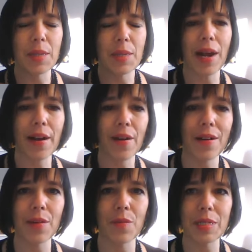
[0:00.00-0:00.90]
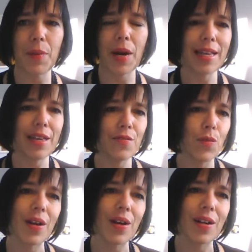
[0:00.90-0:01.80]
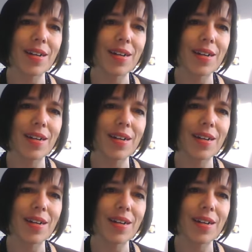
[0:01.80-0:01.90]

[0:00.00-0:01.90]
a priority was body of work.